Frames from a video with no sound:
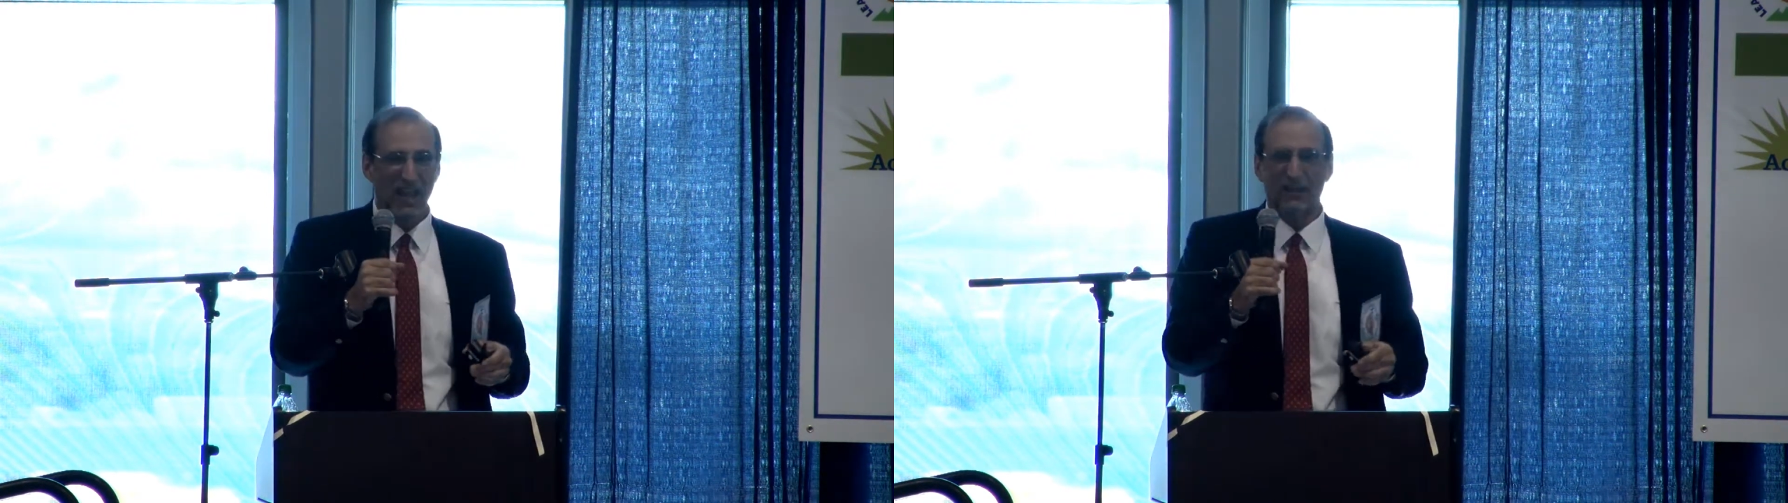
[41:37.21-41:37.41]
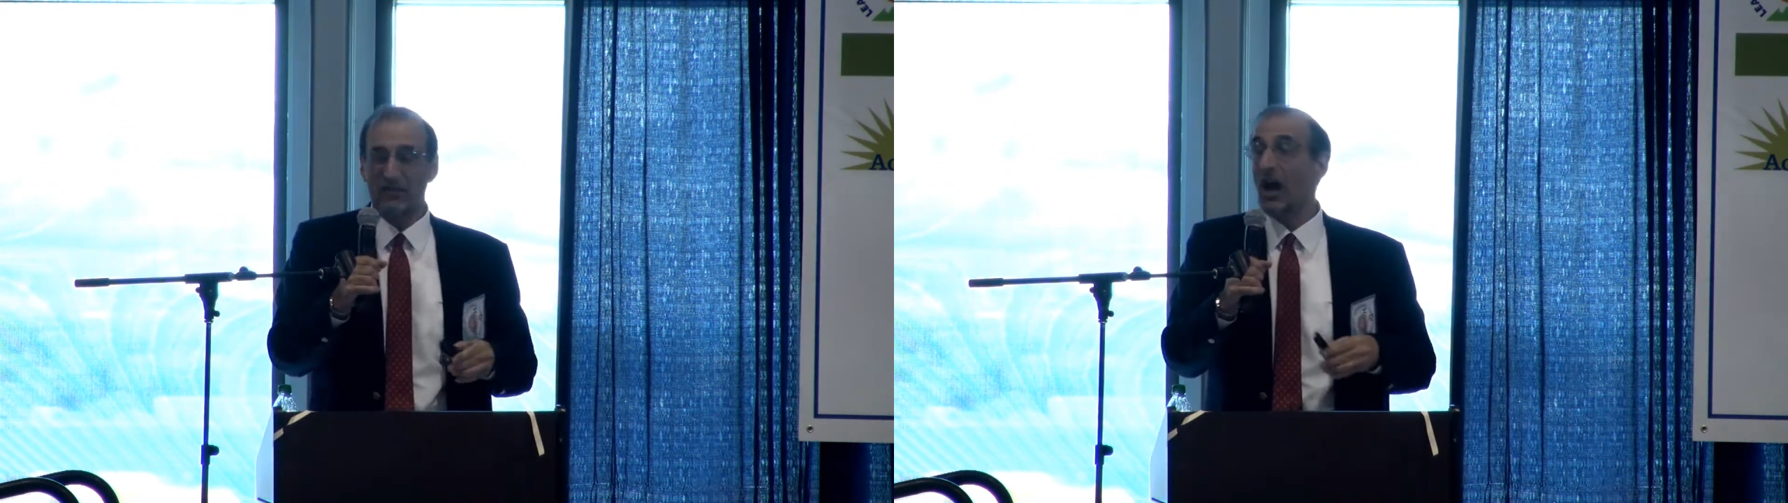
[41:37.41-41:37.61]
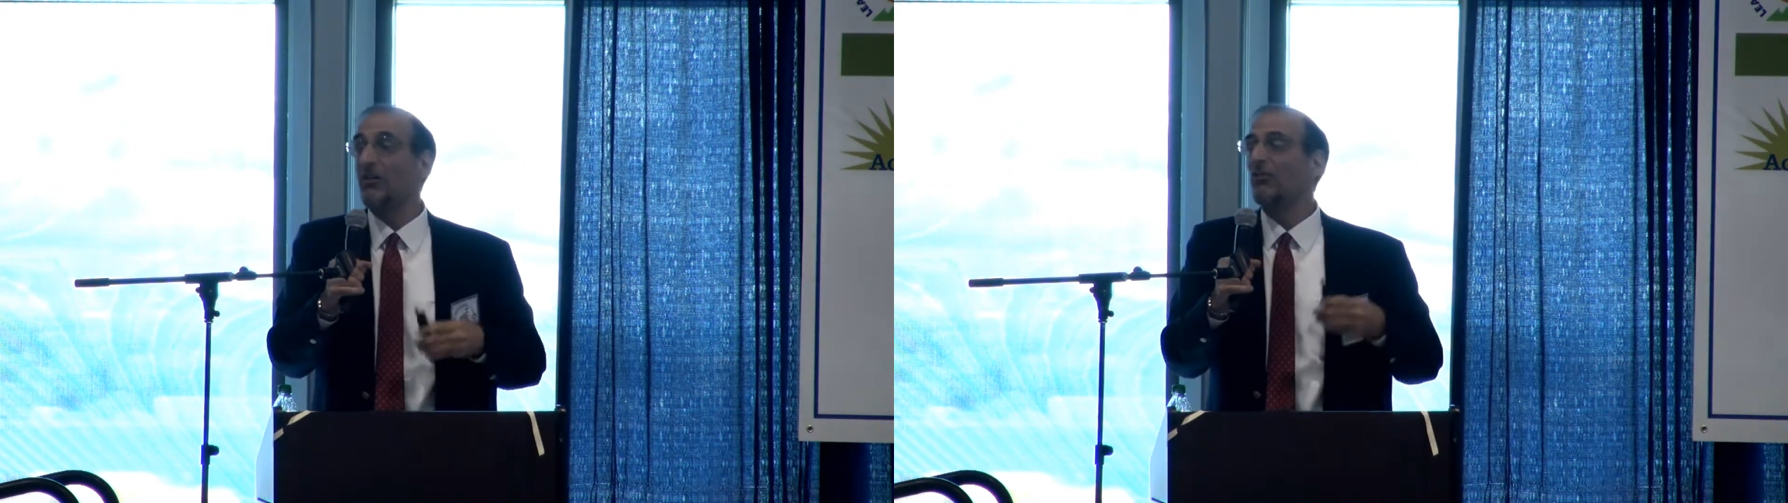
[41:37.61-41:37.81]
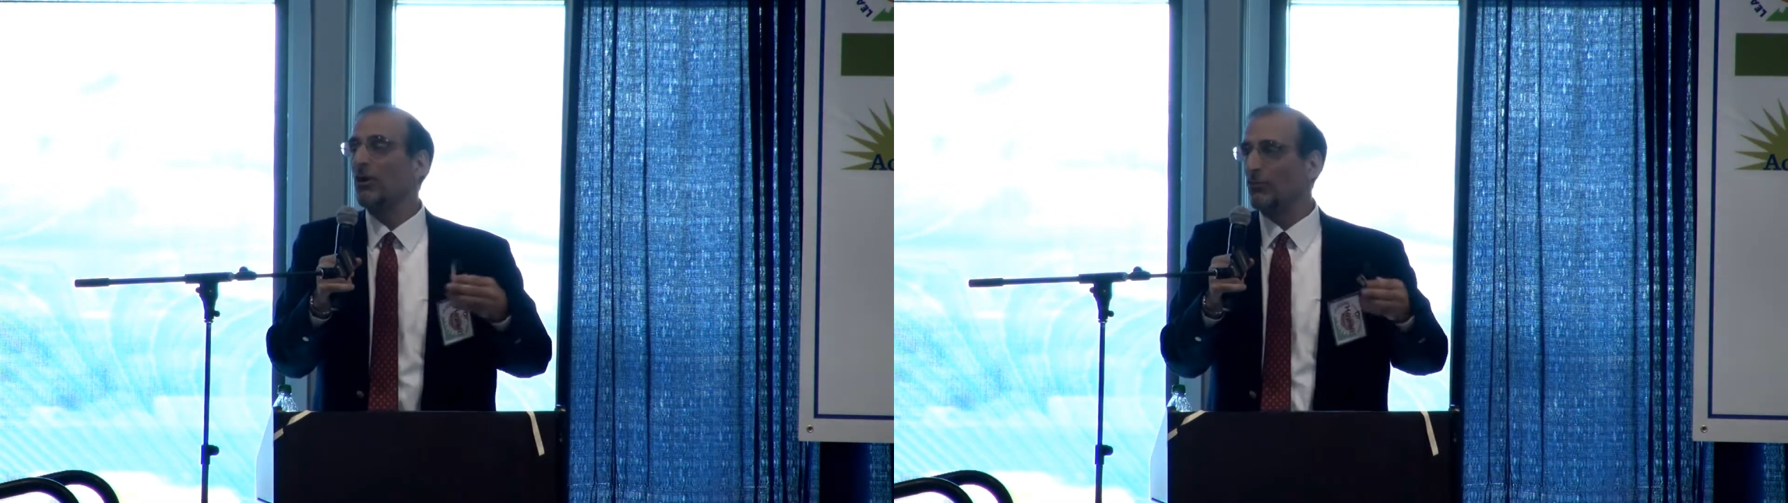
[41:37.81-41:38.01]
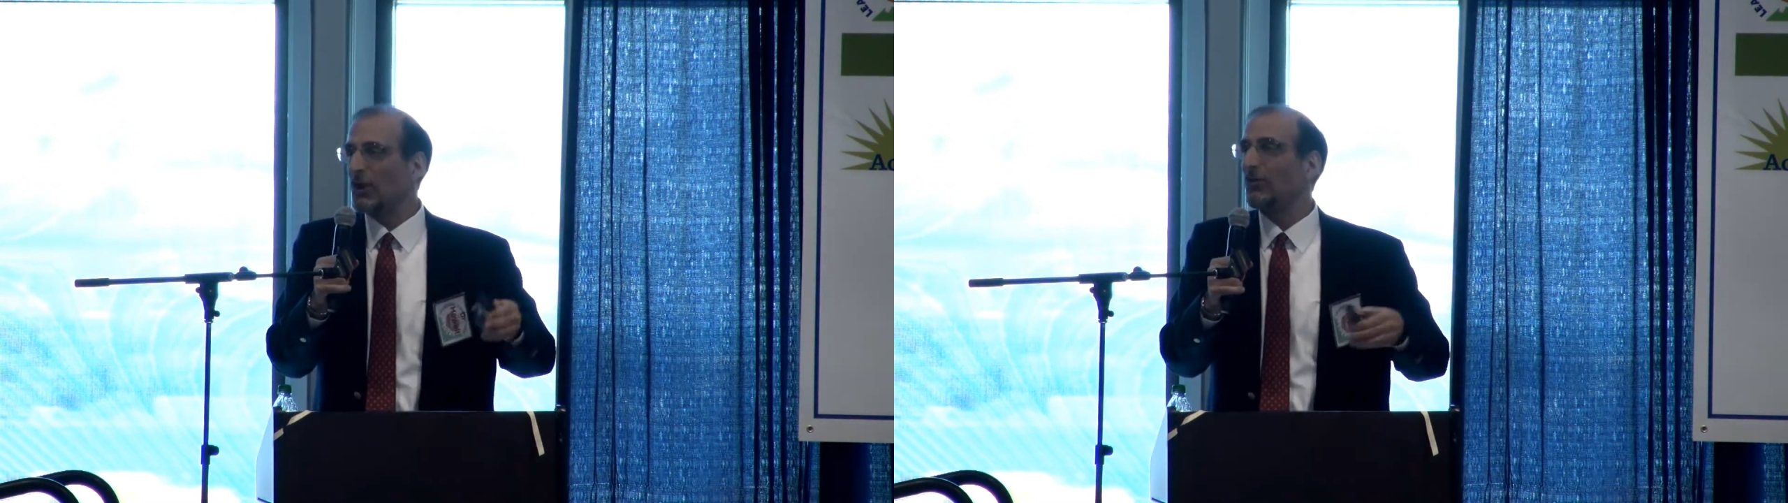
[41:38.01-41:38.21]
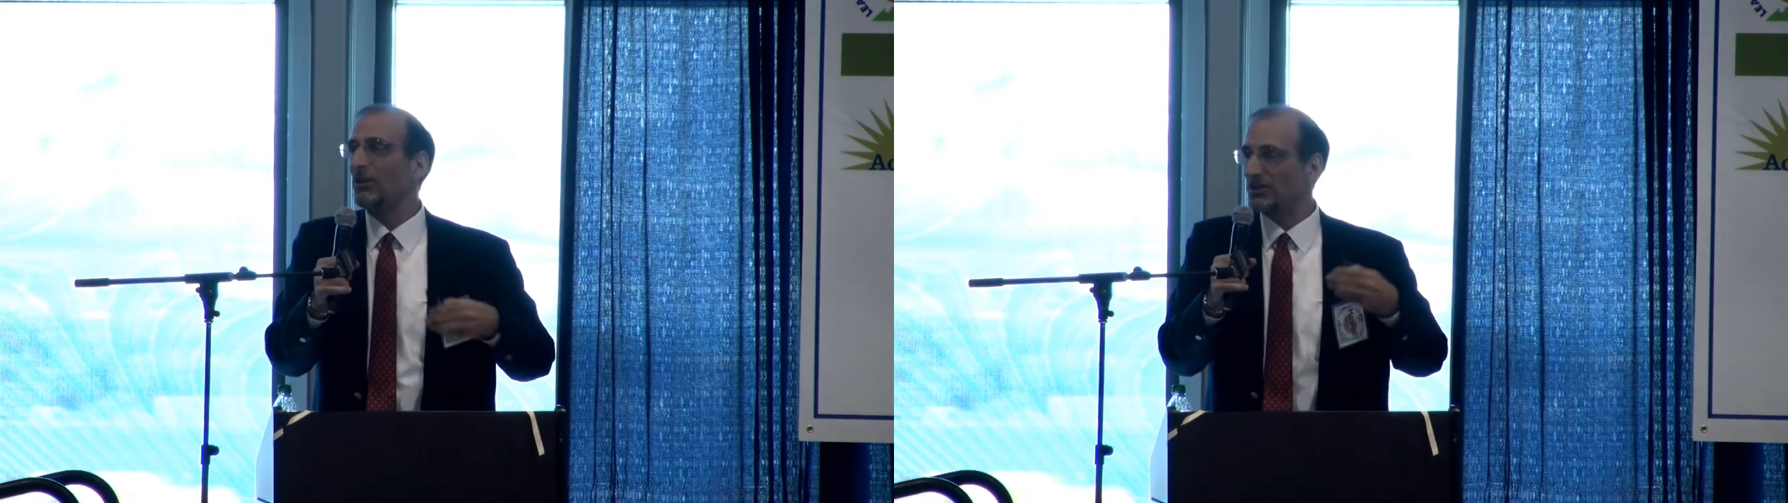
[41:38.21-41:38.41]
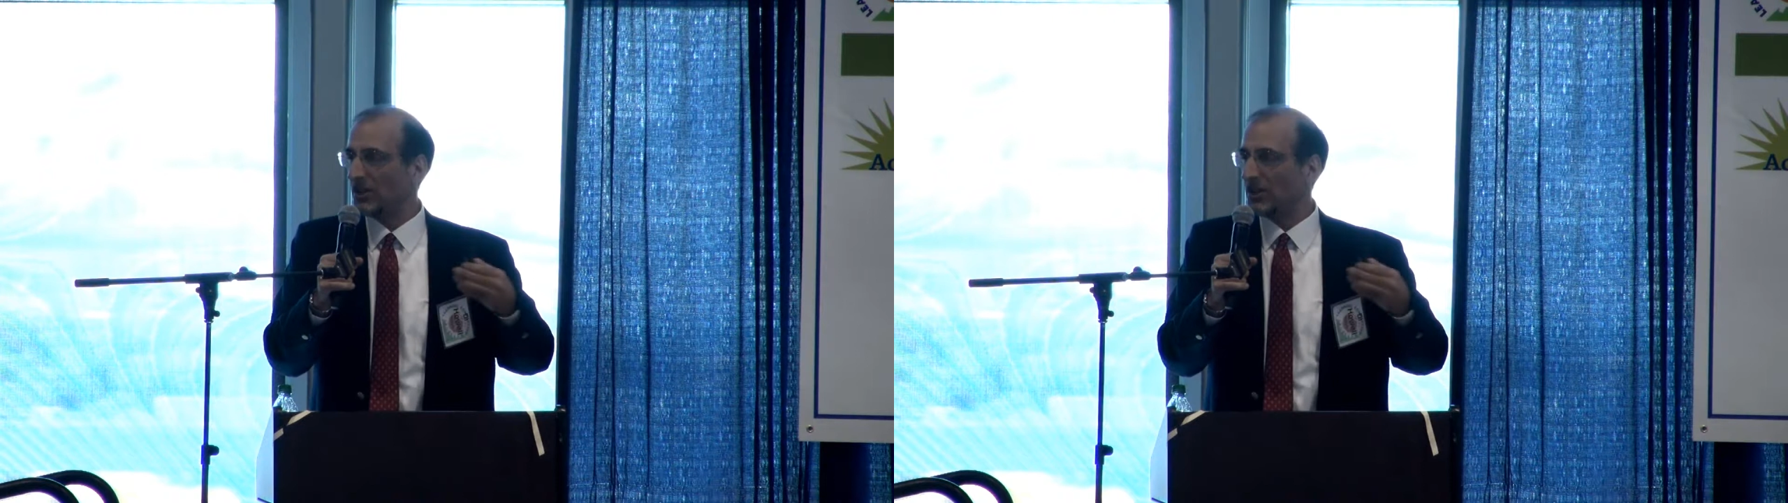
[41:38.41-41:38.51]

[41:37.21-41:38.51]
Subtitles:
have gone through a rigorous